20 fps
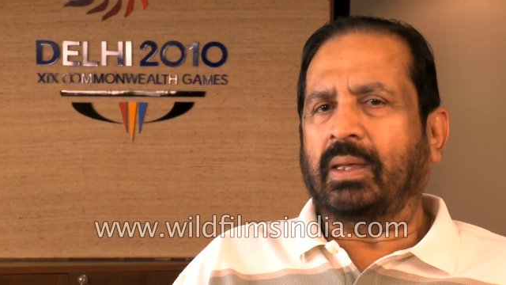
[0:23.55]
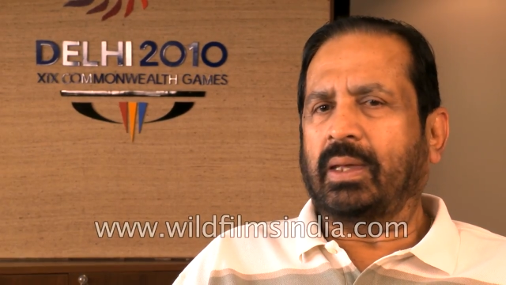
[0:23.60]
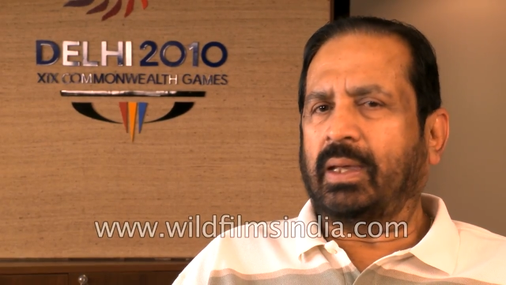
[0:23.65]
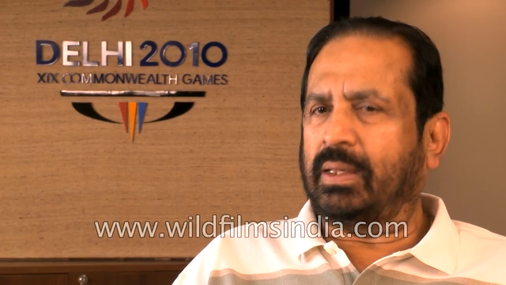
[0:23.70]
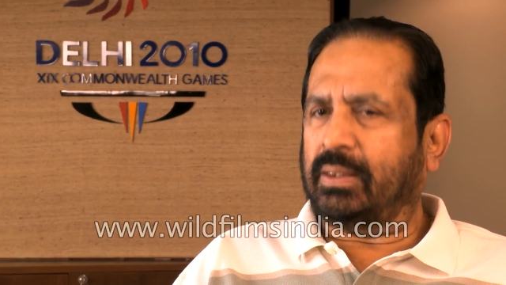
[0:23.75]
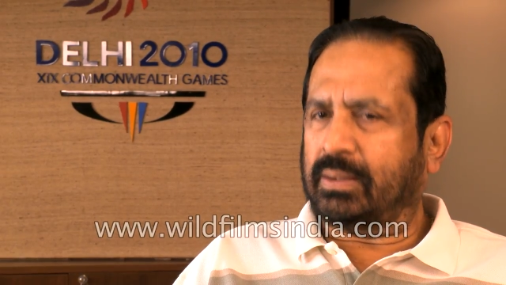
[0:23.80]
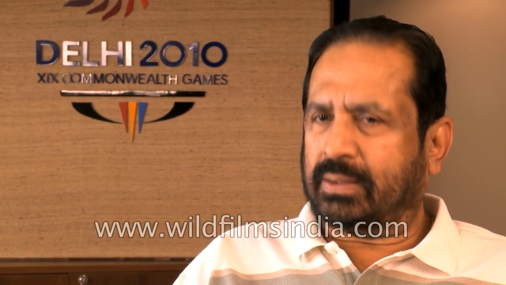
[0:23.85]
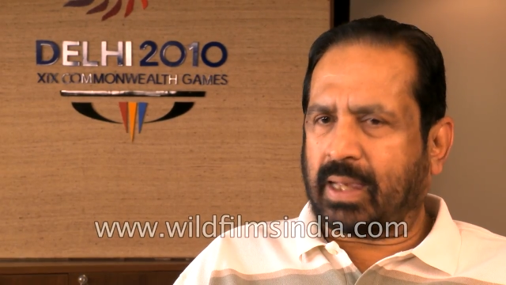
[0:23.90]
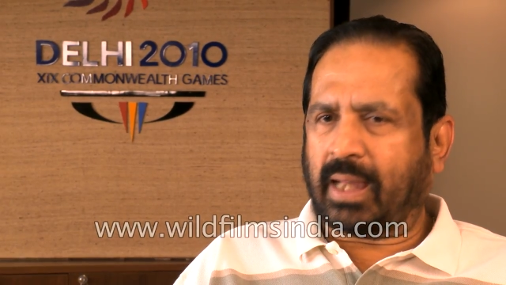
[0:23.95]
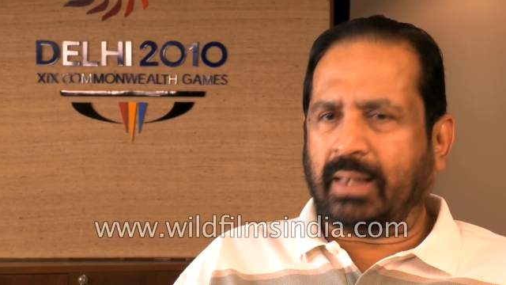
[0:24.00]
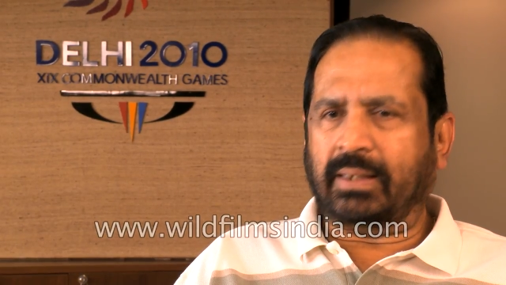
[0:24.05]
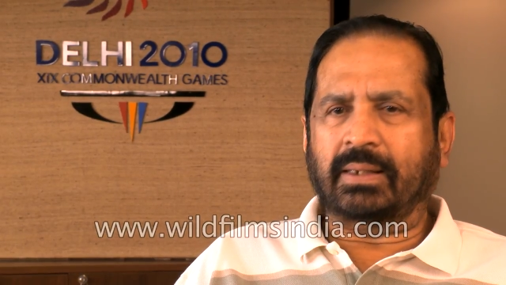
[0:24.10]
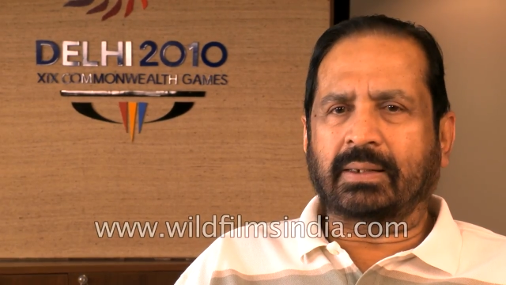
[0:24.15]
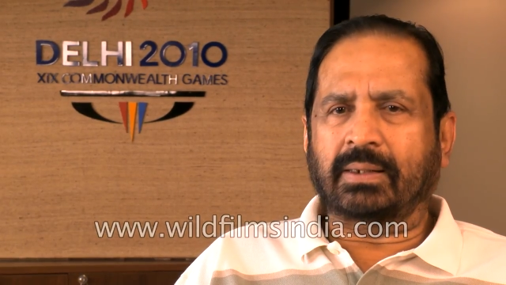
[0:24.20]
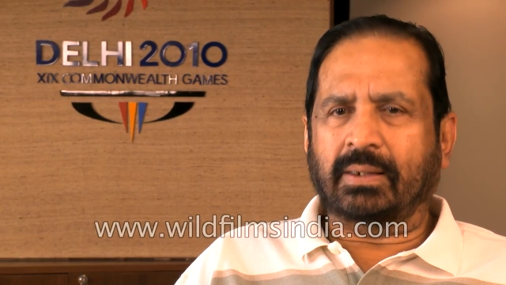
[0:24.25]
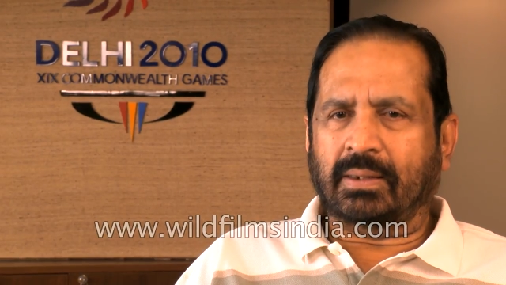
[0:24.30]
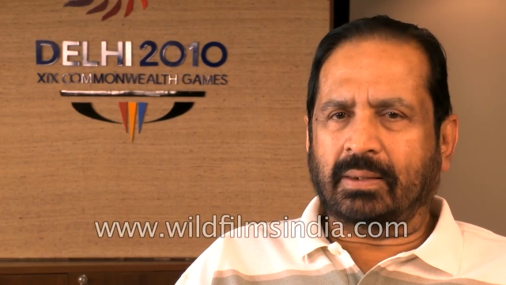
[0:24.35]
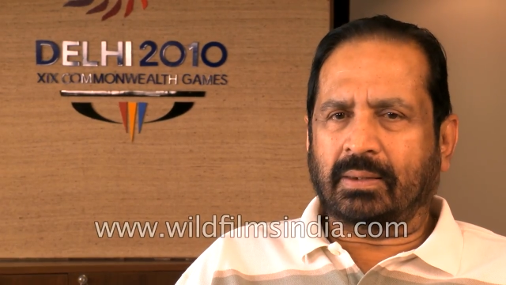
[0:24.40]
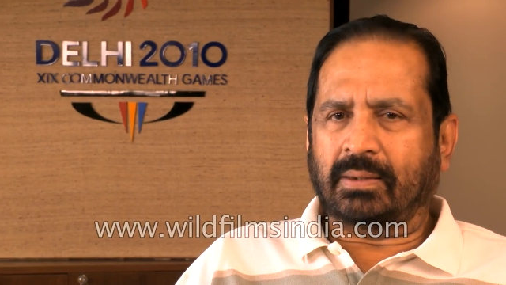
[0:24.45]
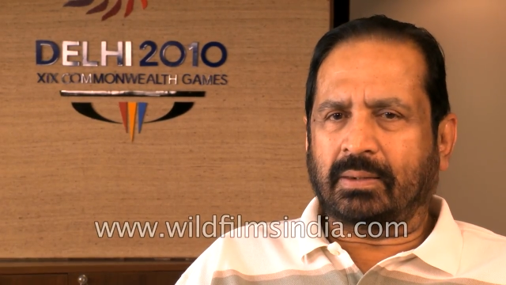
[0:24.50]
in
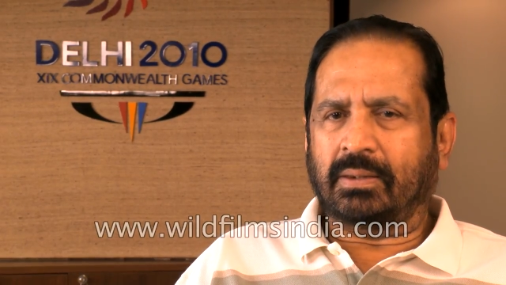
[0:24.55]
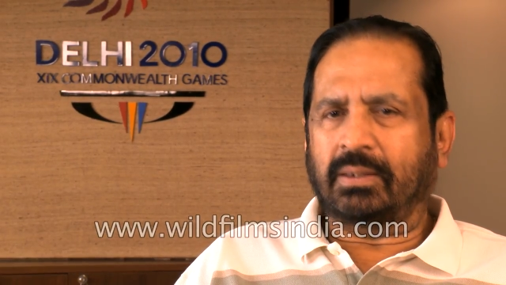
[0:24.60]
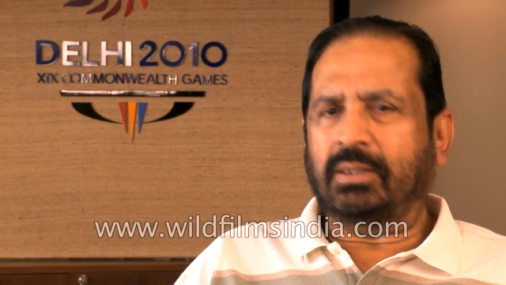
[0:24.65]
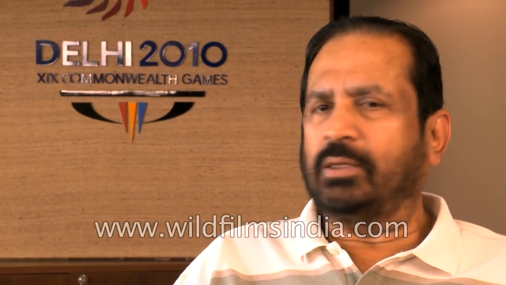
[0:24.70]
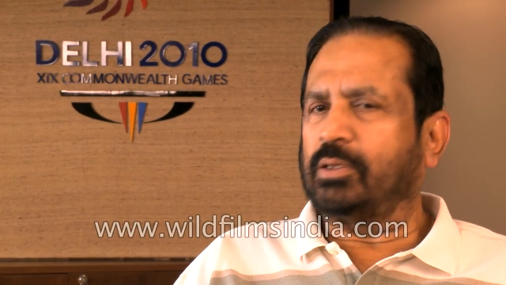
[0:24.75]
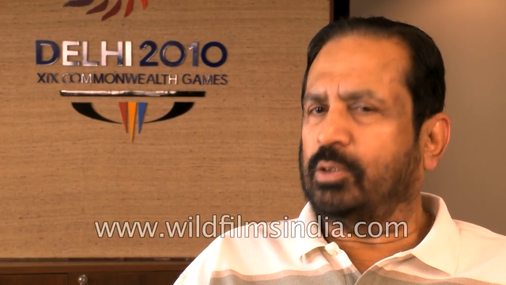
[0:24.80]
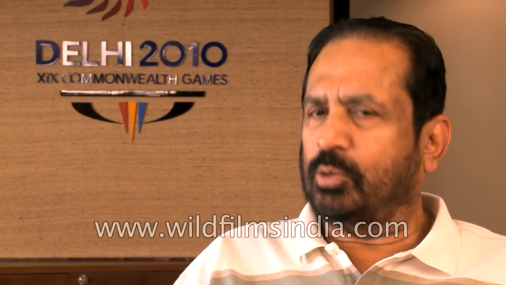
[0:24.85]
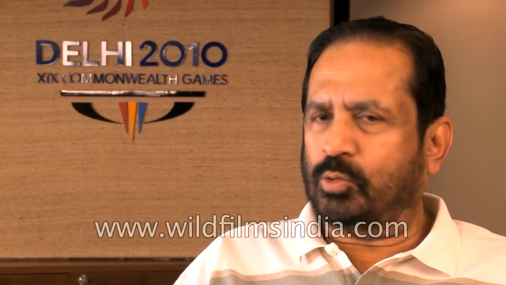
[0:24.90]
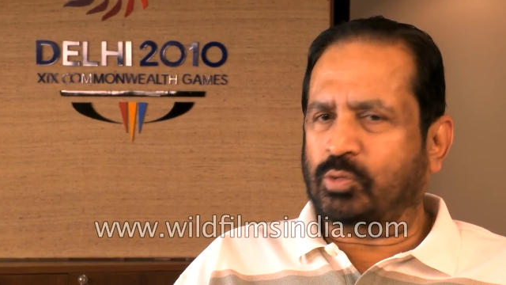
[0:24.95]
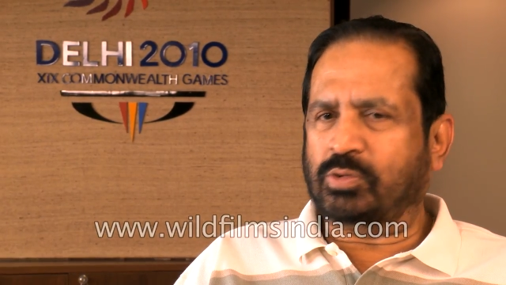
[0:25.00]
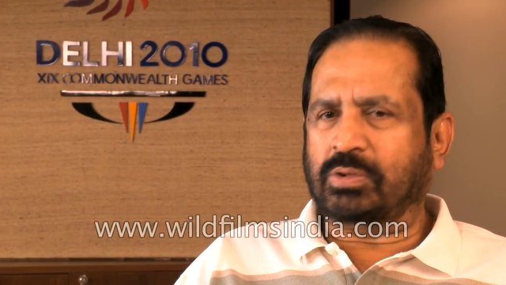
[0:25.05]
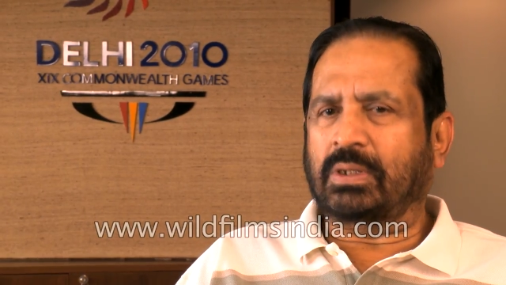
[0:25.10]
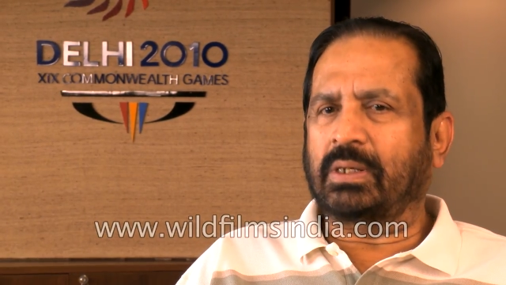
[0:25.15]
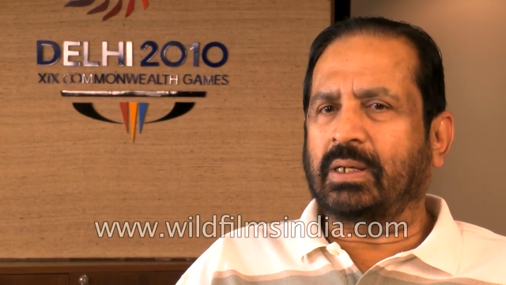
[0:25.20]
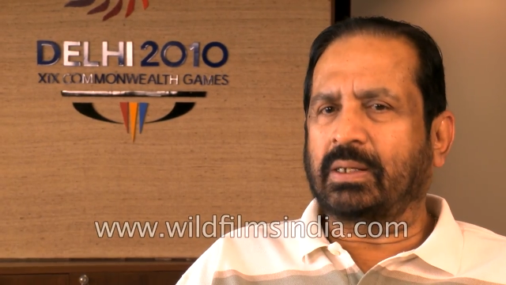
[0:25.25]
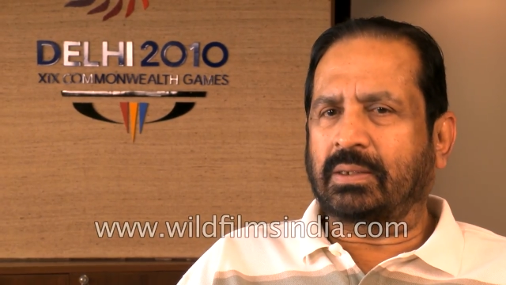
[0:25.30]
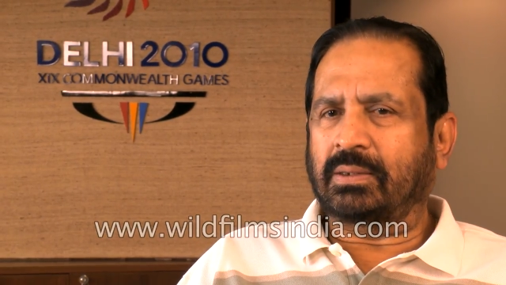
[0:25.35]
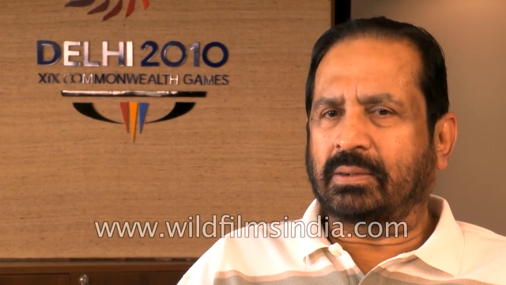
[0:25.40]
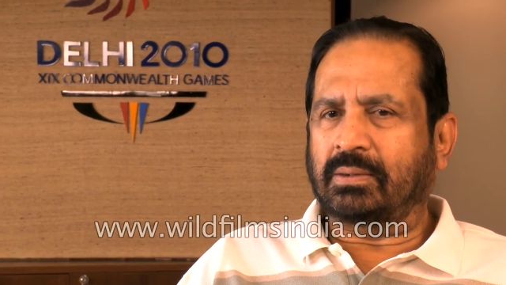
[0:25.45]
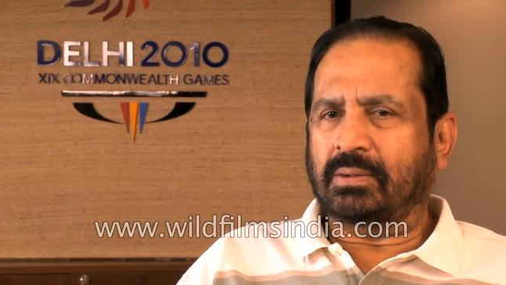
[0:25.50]
Canada, in New
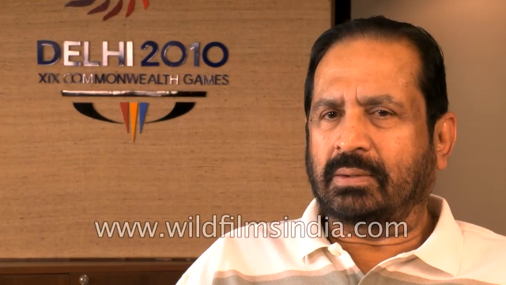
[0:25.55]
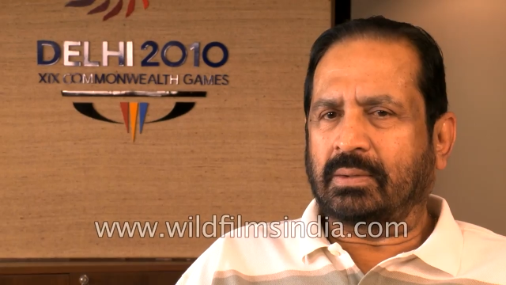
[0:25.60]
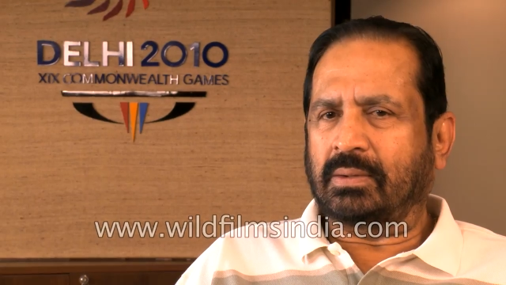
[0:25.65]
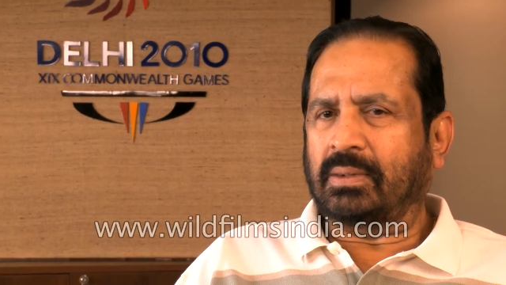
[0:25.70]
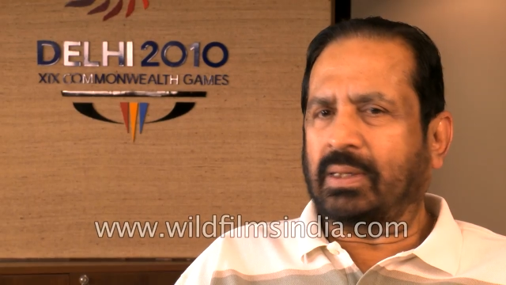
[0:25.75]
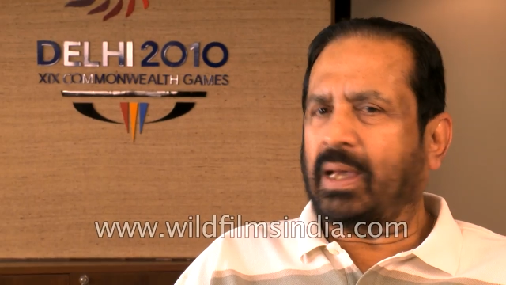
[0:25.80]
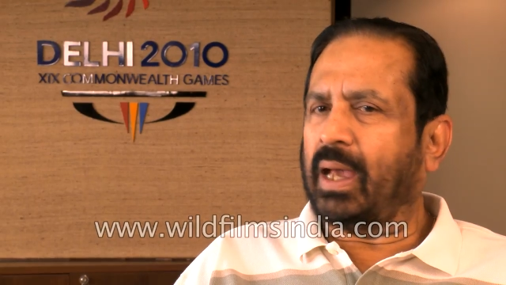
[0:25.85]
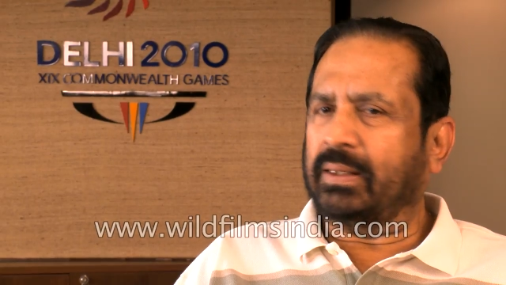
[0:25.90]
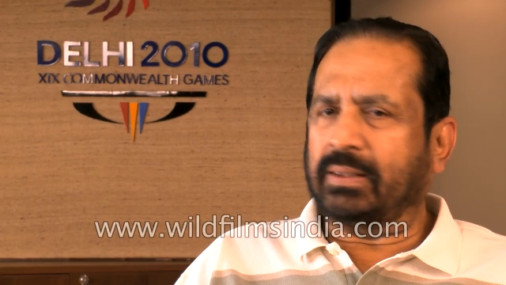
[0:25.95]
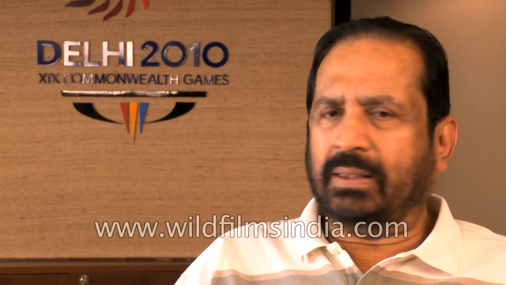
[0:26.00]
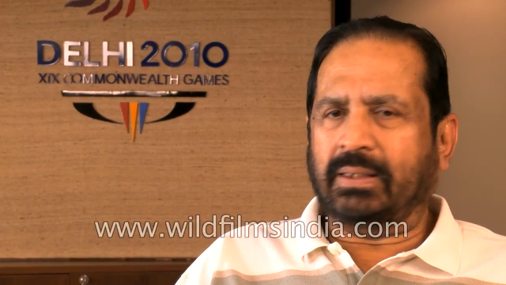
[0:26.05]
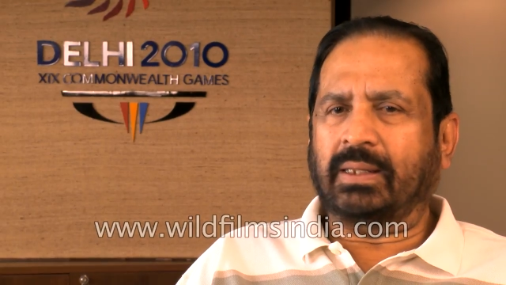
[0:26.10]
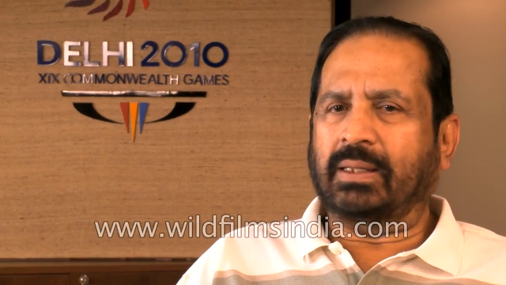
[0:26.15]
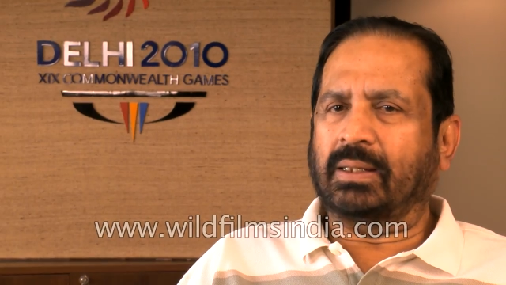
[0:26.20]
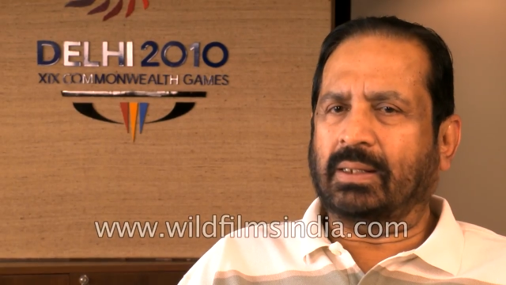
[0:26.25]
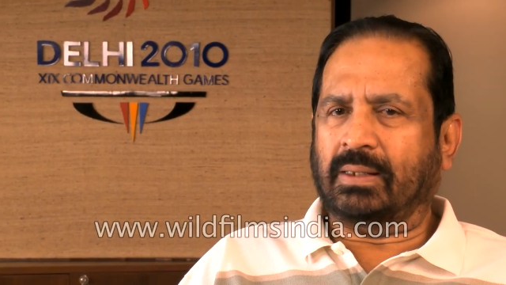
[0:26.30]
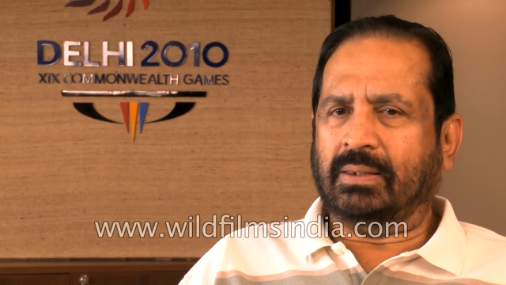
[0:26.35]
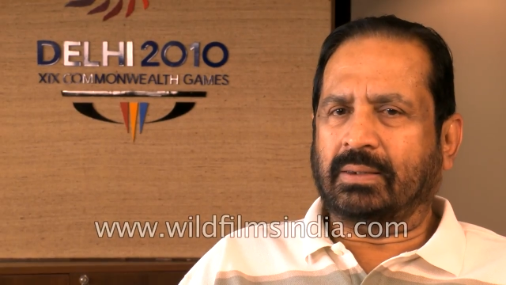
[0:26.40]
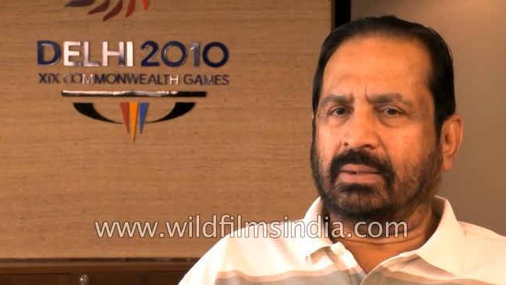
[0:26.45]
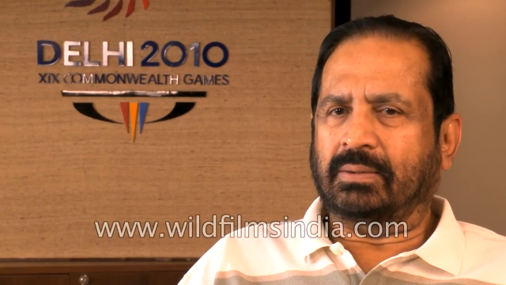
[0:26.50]
Zealand and in
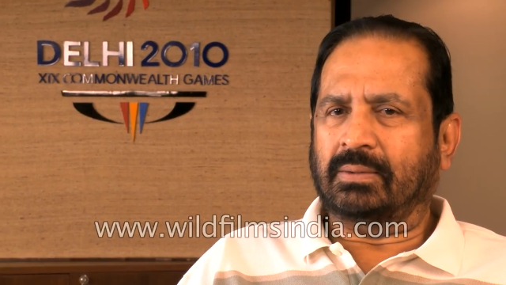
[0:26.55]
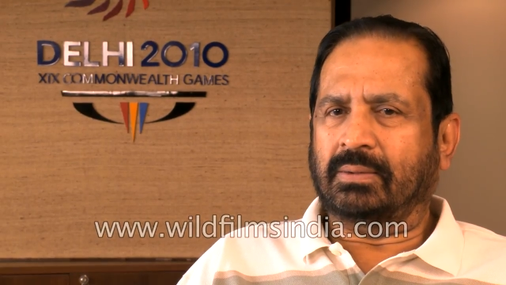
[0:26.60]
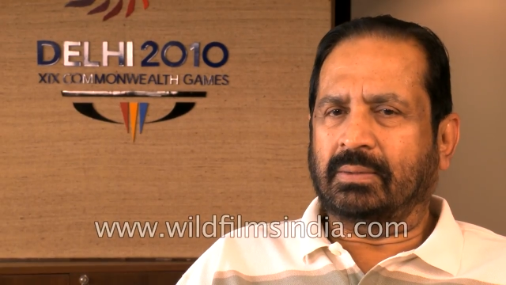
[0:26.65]
England,